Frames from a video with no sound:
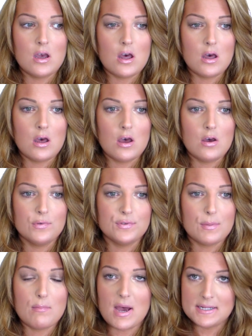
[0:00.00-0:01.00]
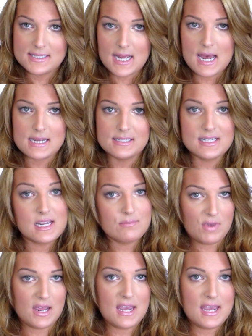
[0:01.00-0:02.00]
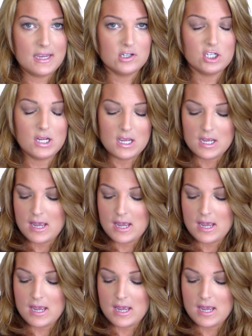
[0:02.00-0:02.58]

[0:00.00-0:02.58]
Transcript: of my size and my age.